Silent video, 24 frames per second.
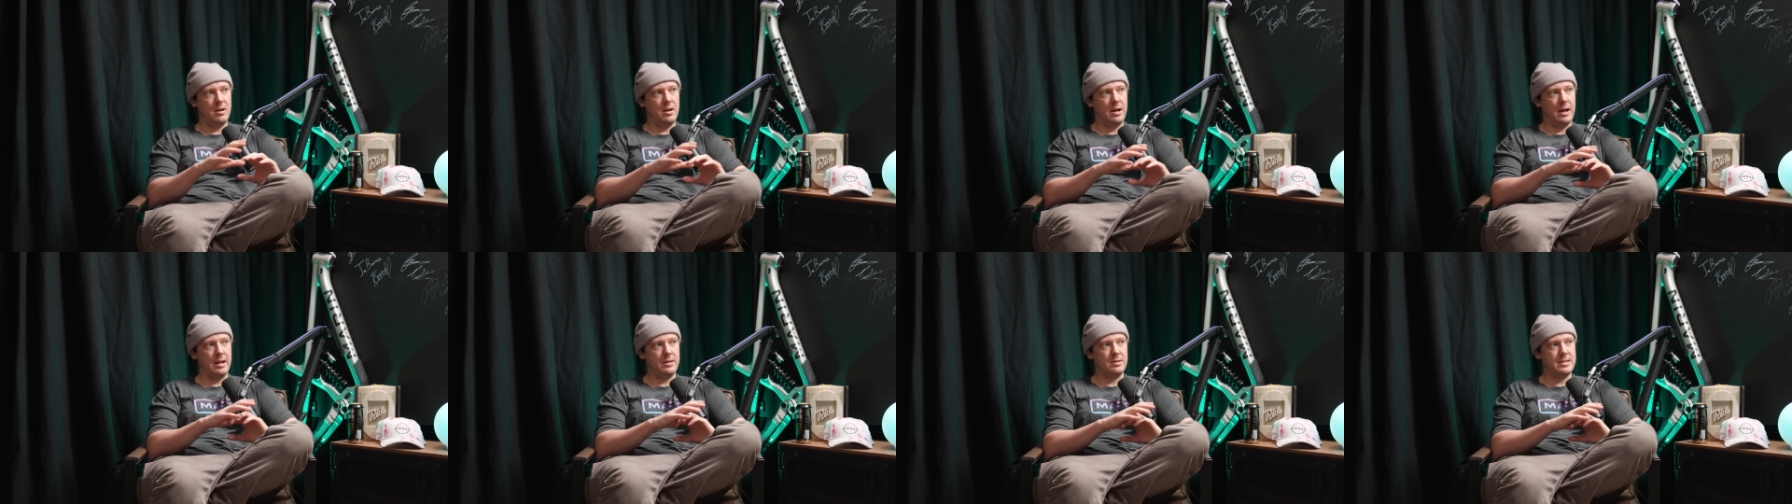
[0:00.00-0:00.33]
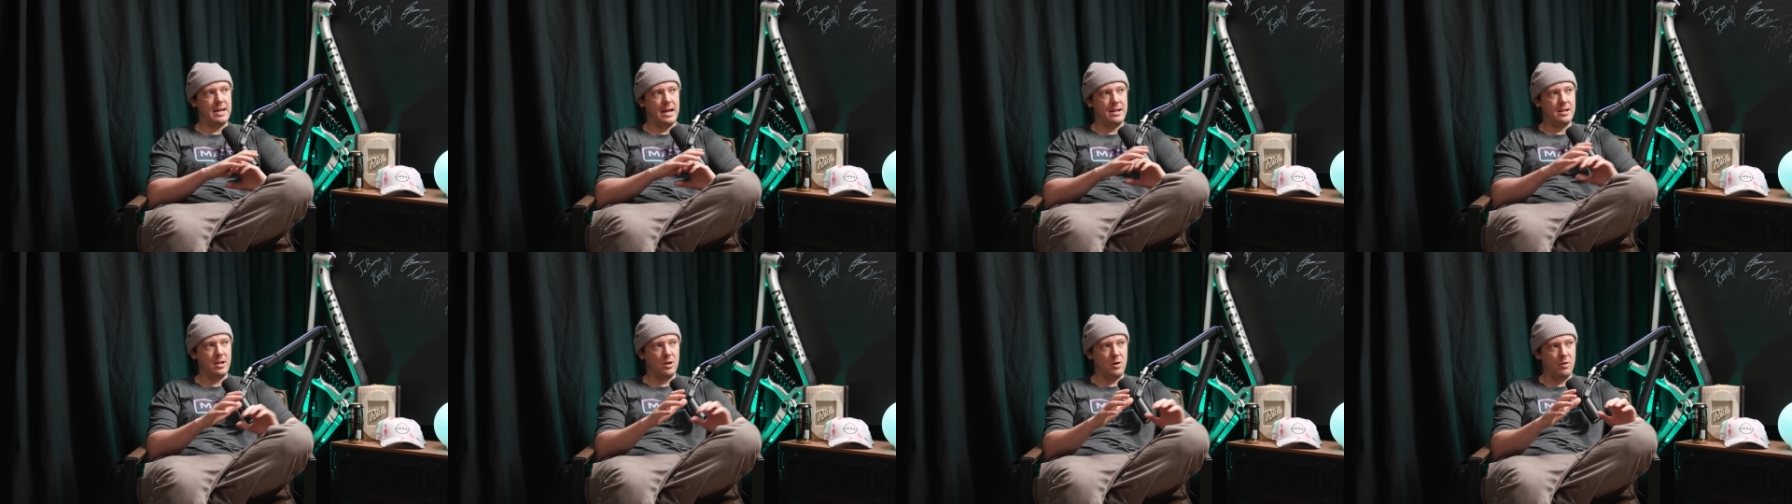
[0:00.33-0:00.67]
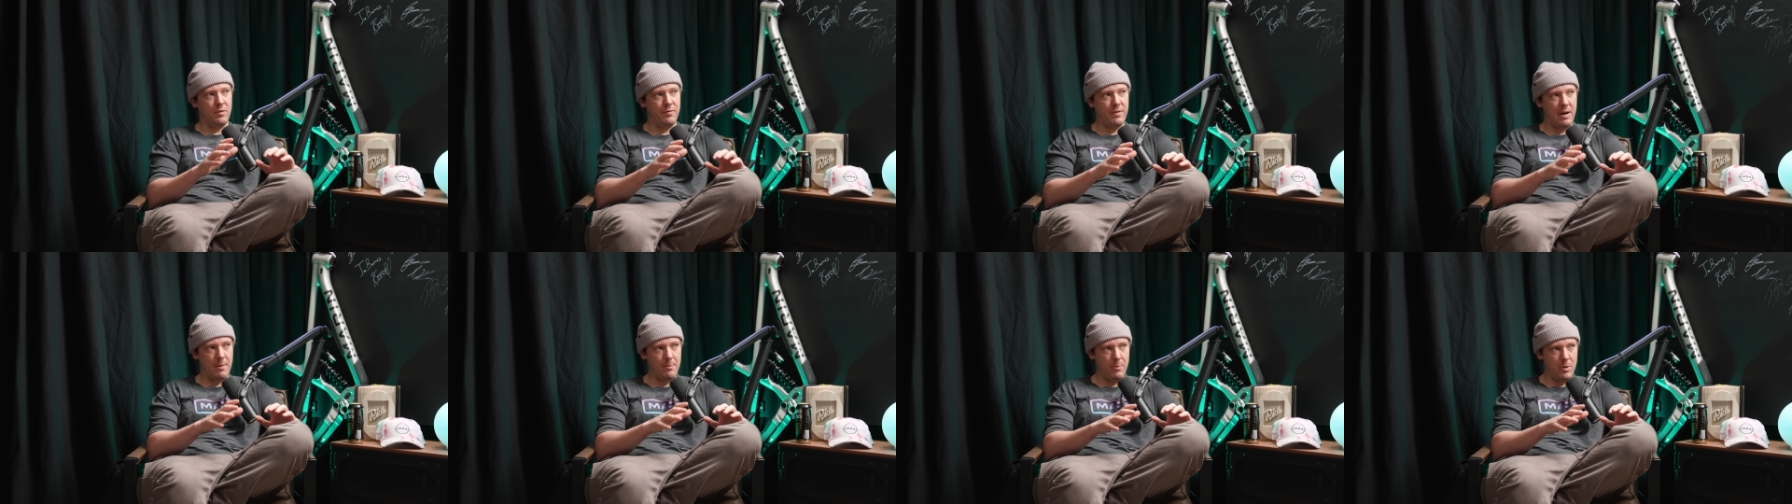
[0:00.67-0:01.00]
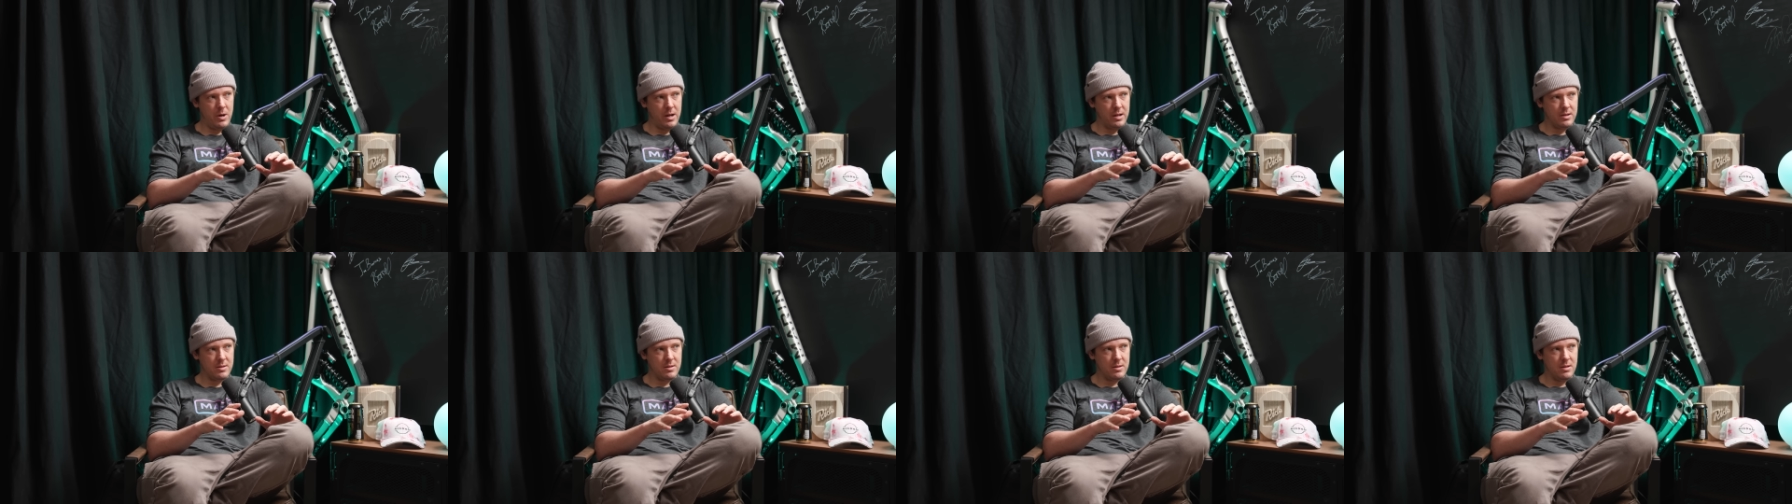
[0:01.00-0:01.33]
and technical
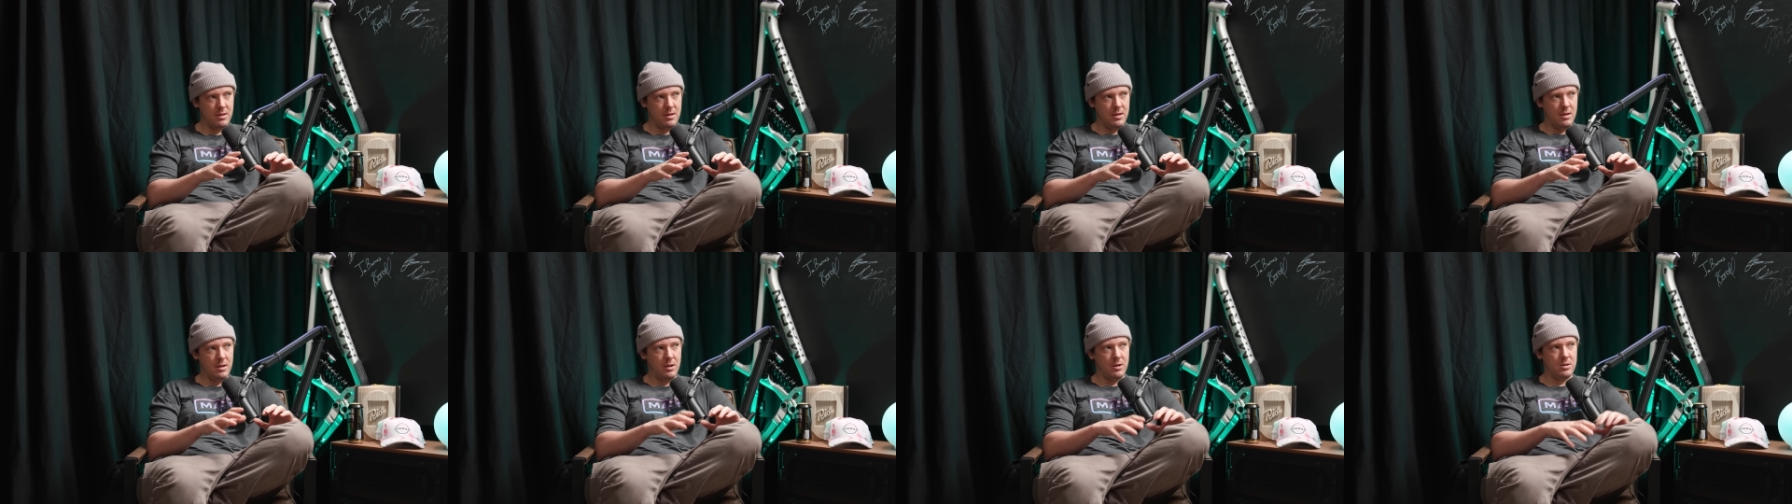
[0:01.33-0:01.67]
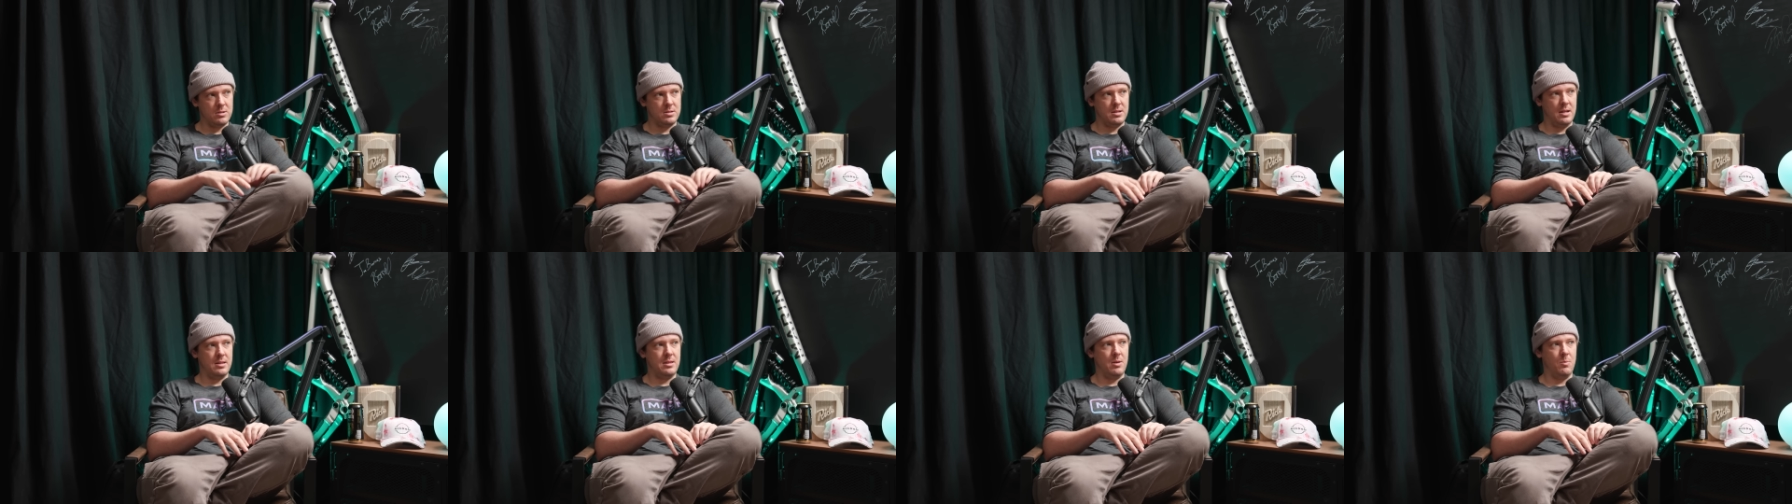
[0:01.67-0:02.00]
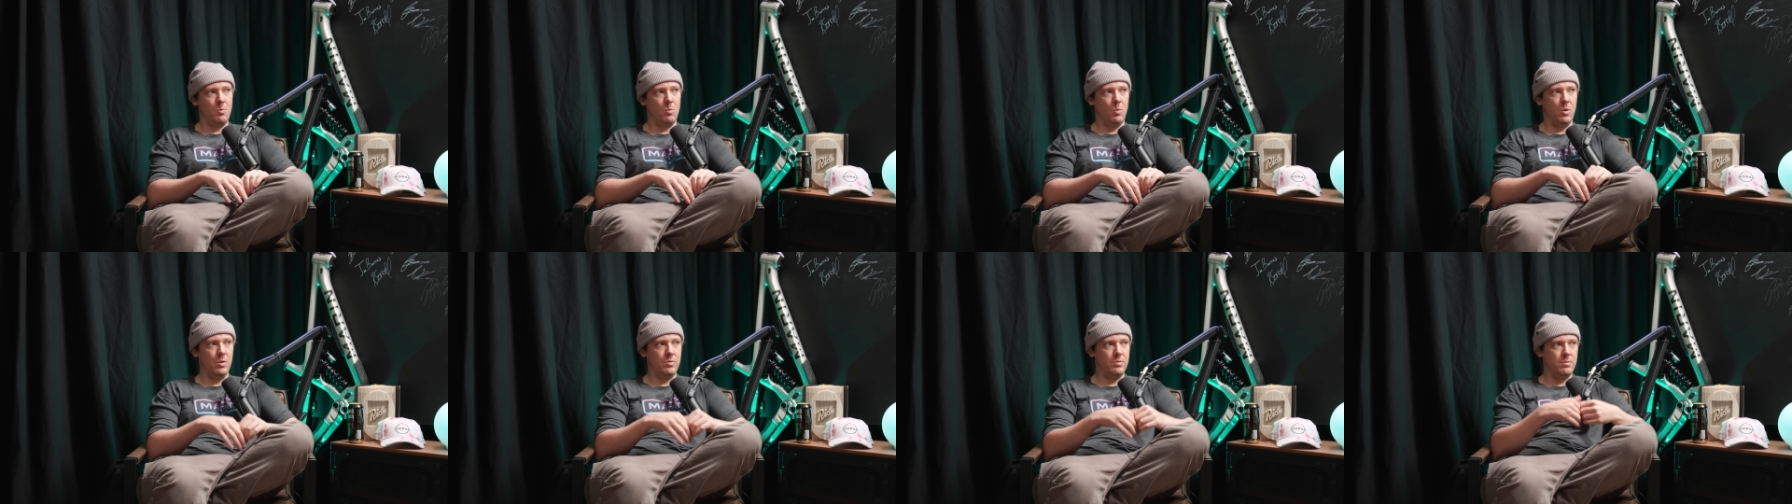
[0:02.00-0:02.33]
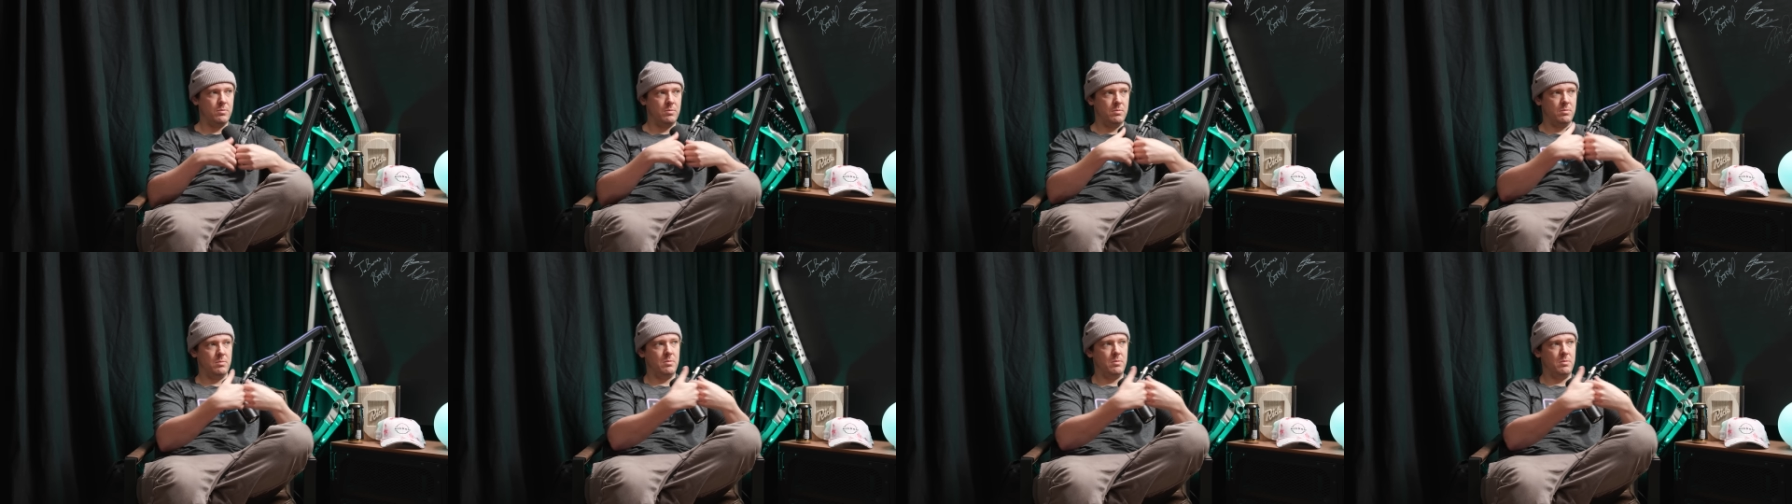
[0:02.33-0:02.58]
fabrics because they didn't want